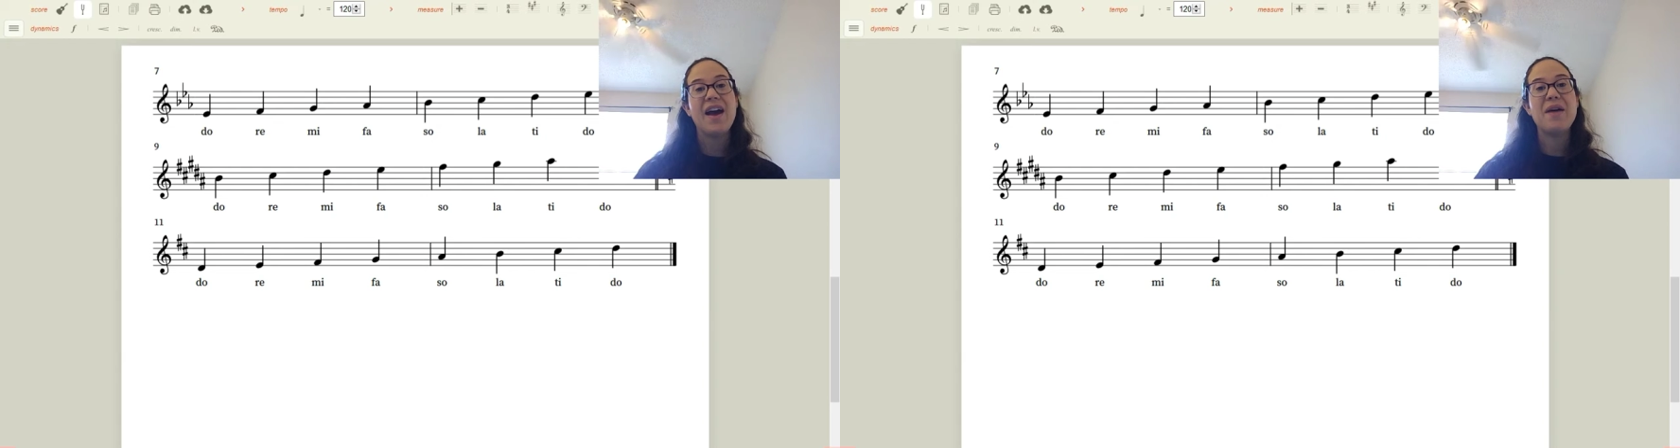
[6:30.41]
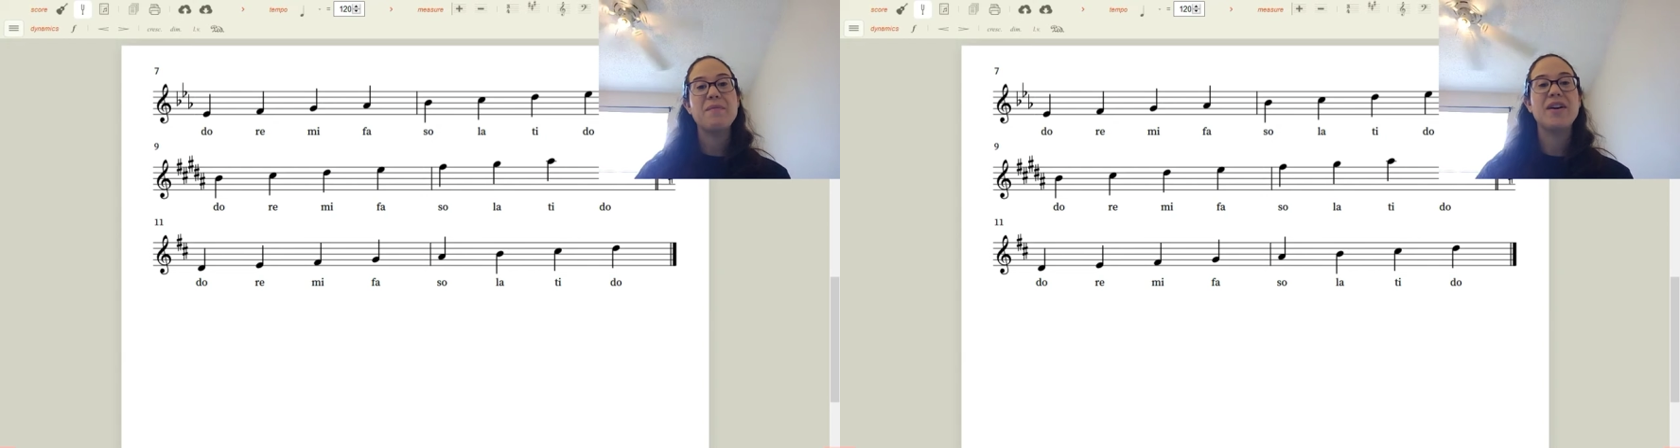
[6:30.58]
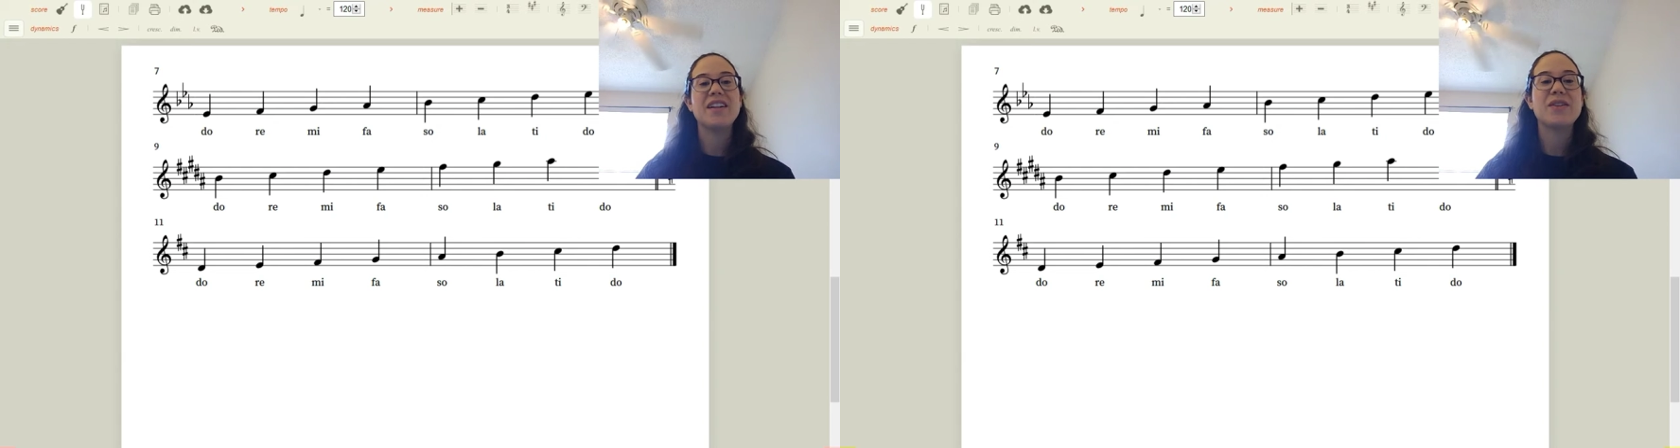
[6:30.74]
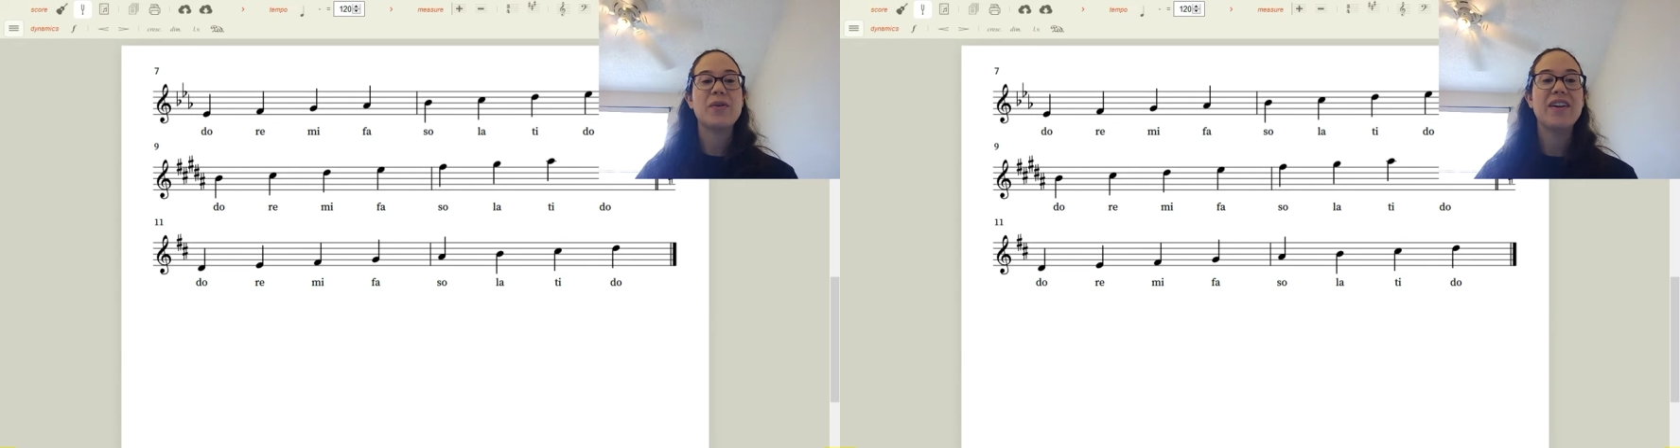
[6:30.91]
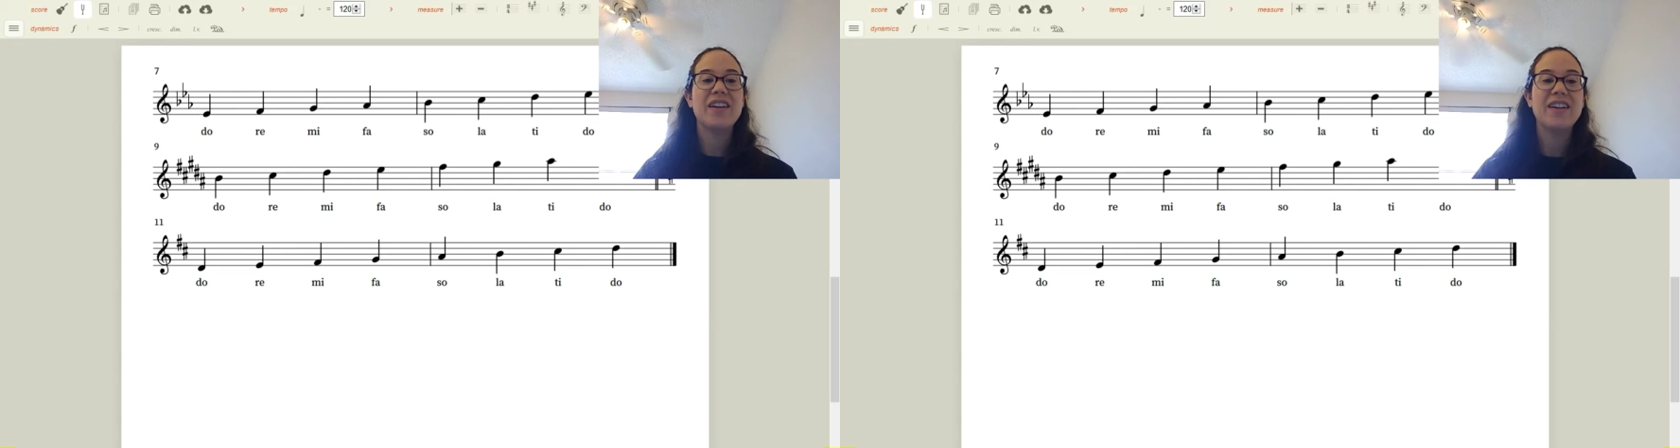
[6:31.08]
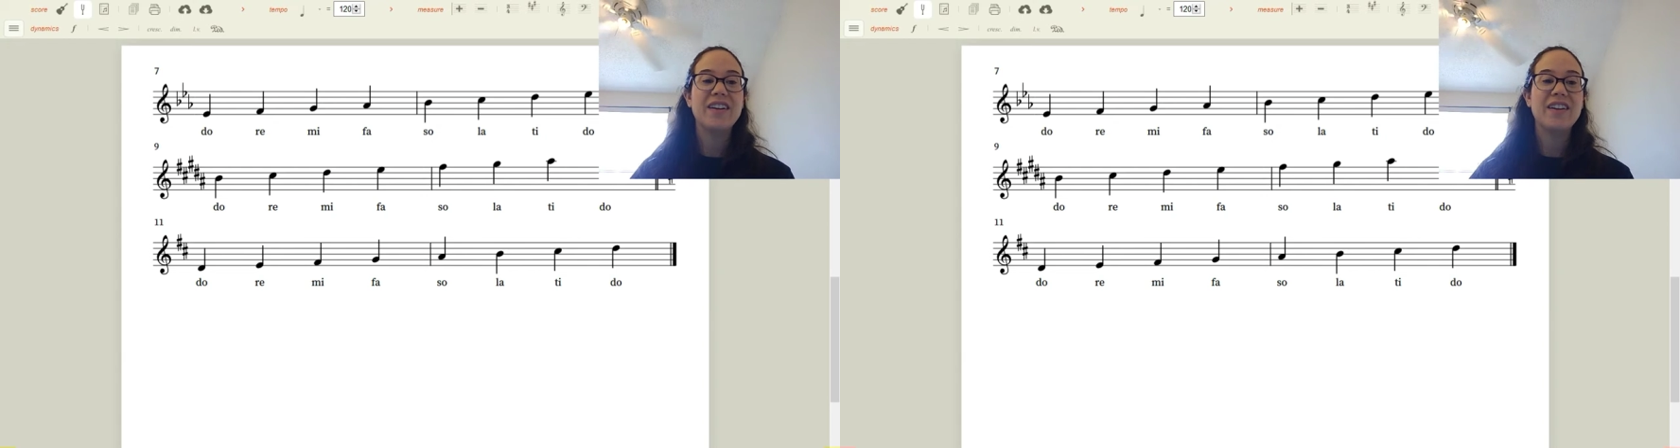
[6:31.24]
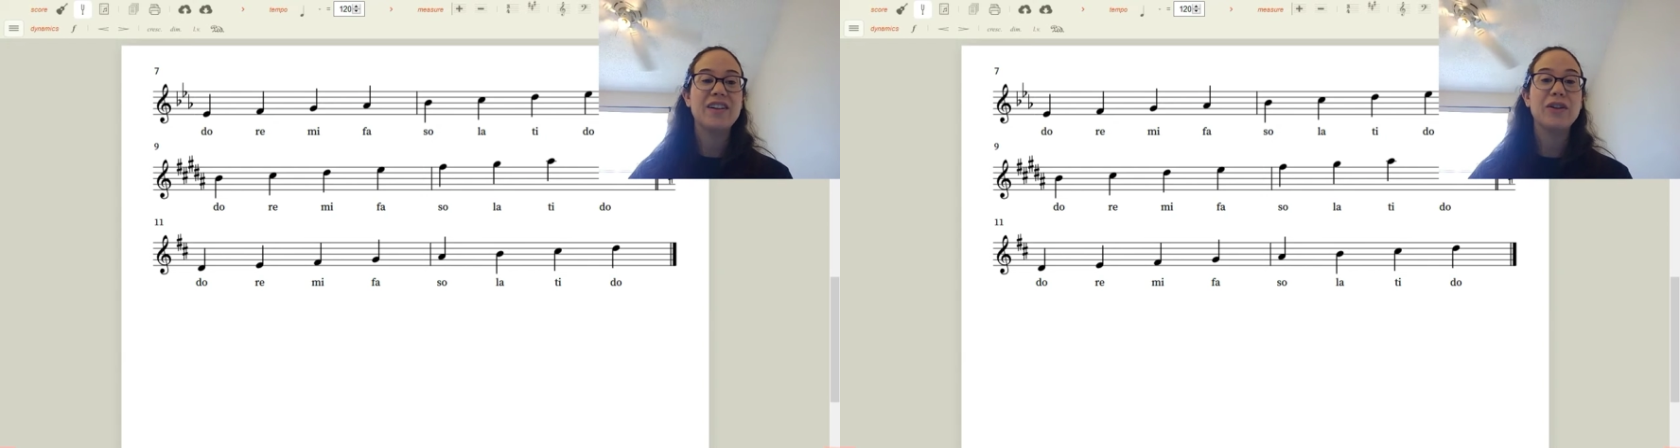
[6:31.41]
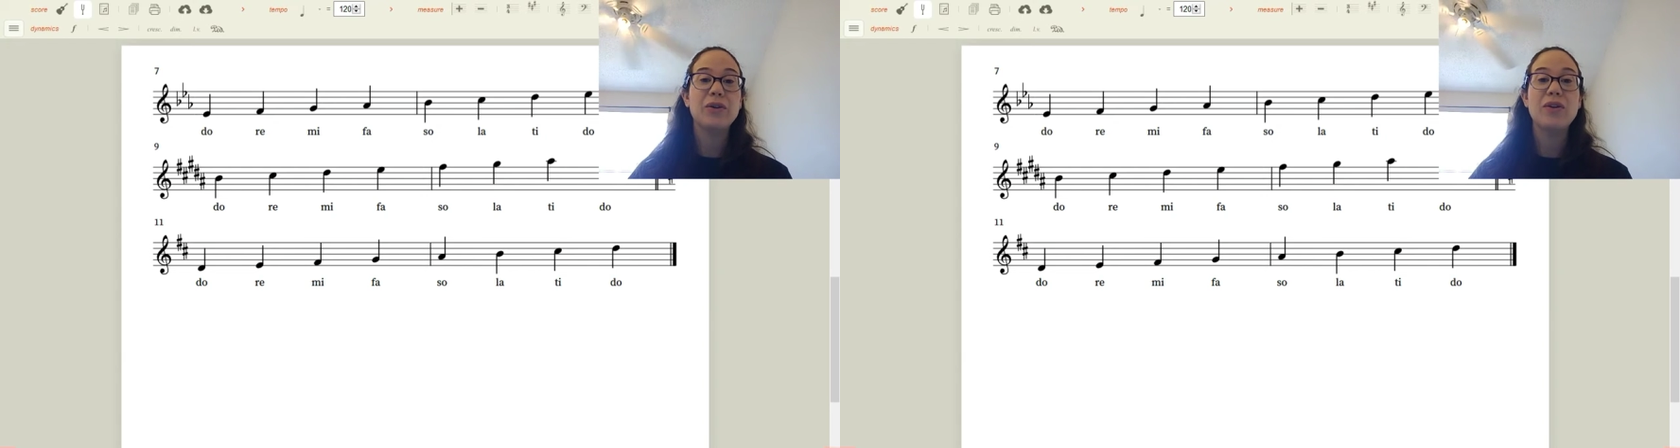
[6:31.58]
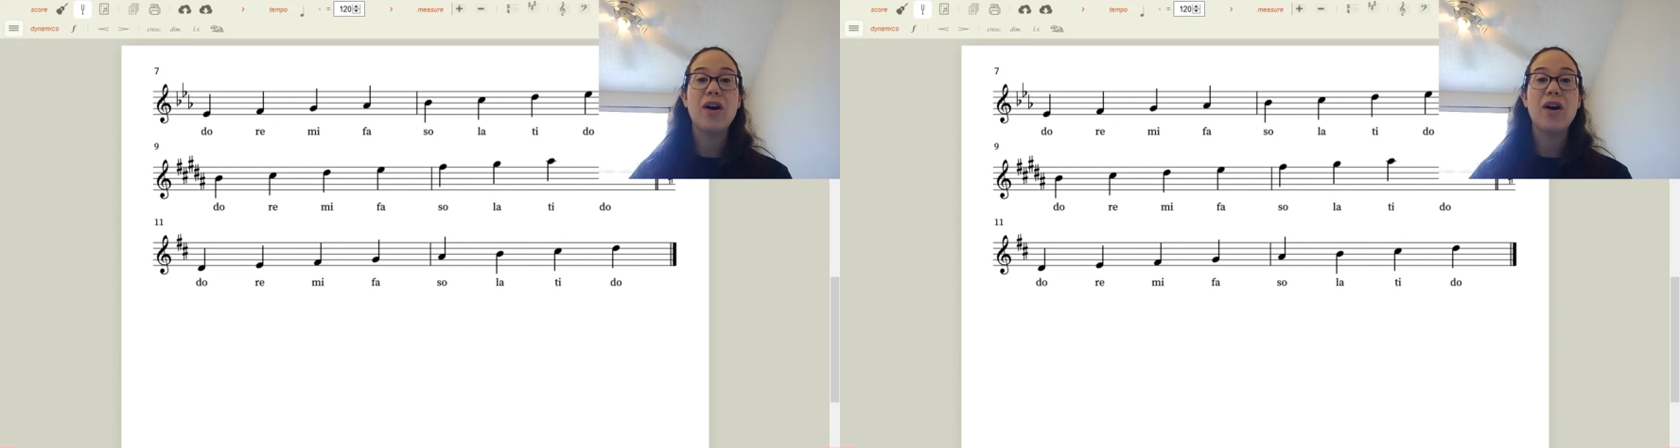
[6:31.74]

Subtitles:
but it's going to include